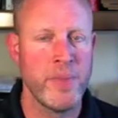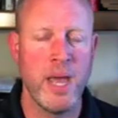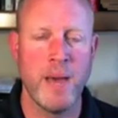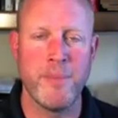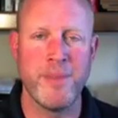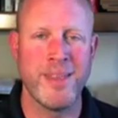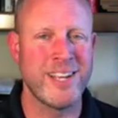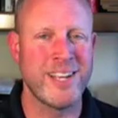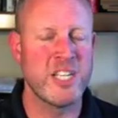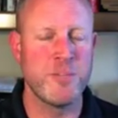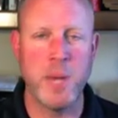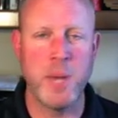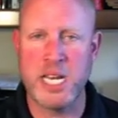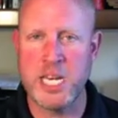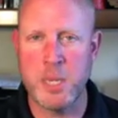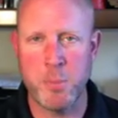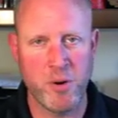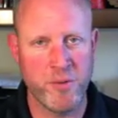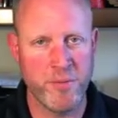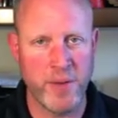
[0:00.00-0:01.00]
I'm not
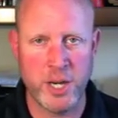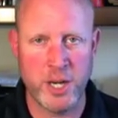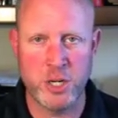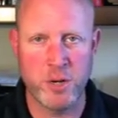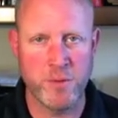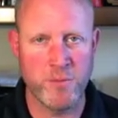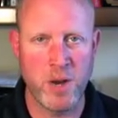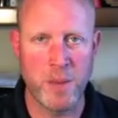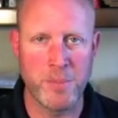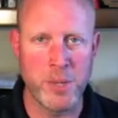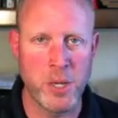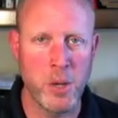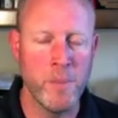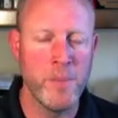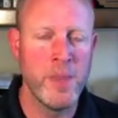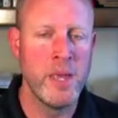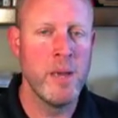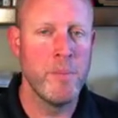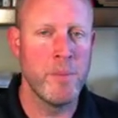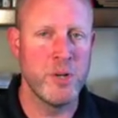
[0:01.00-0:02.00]
expecting perfection from you,
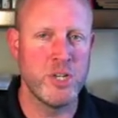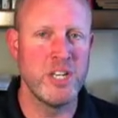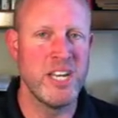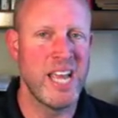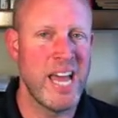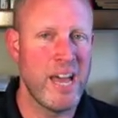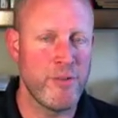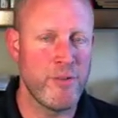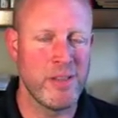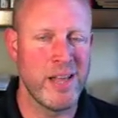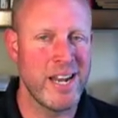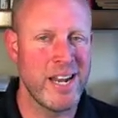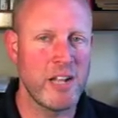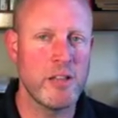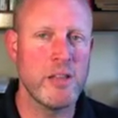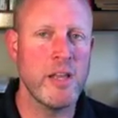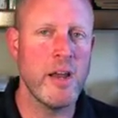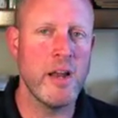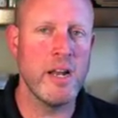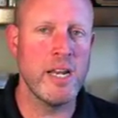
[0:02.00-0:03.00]
but you need to have a lot of
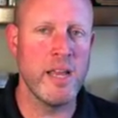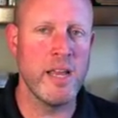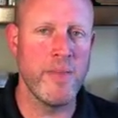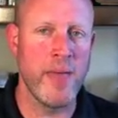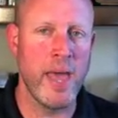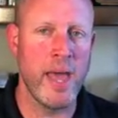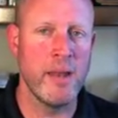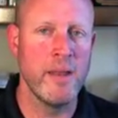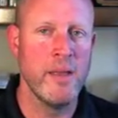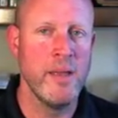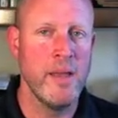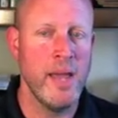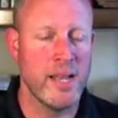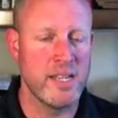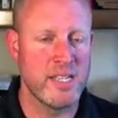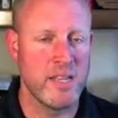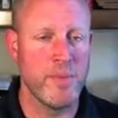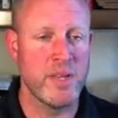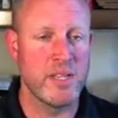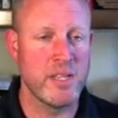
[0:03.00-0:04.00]
clarity in that, and
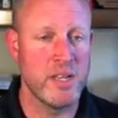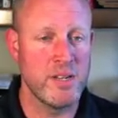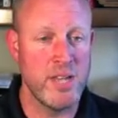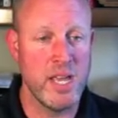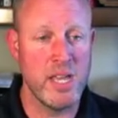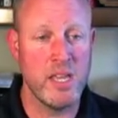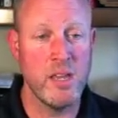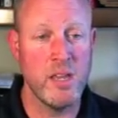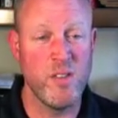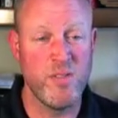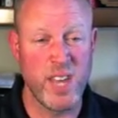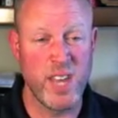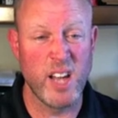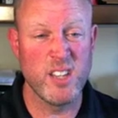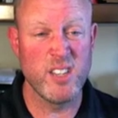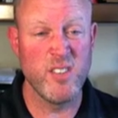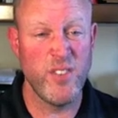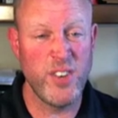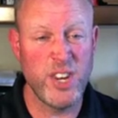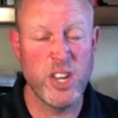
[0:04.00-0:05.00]
something's going to take you
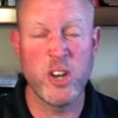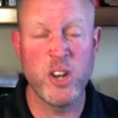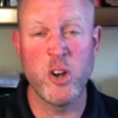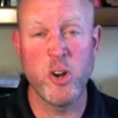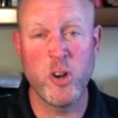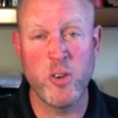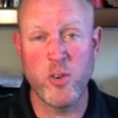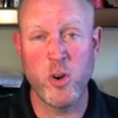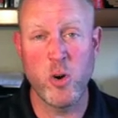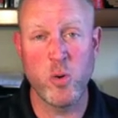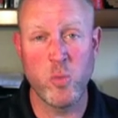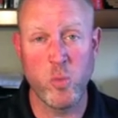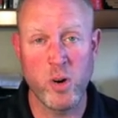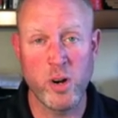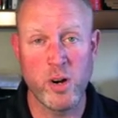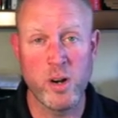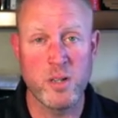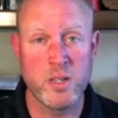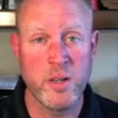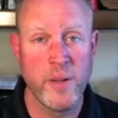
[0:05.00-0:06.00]
1,000, 1,500 of your own
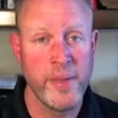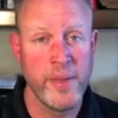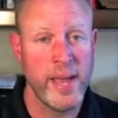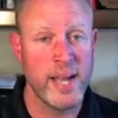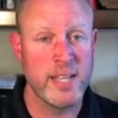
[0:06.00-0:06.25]
words.